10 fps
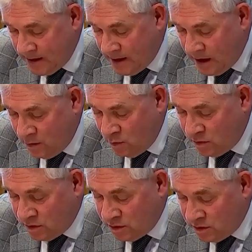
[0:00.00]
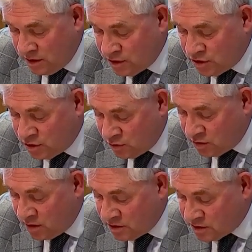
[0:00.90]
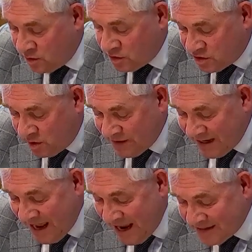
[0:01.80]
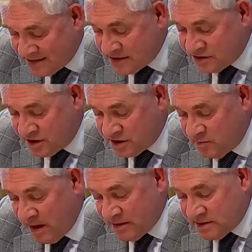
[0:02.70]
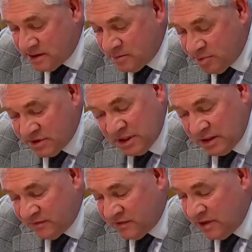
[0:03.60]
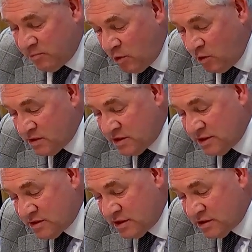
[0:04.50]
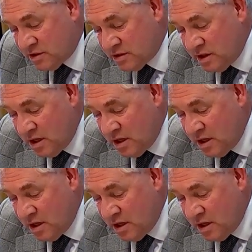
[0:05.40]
How will you ensure that the Scottish Government enhances transparency, particularly of key policy decisions,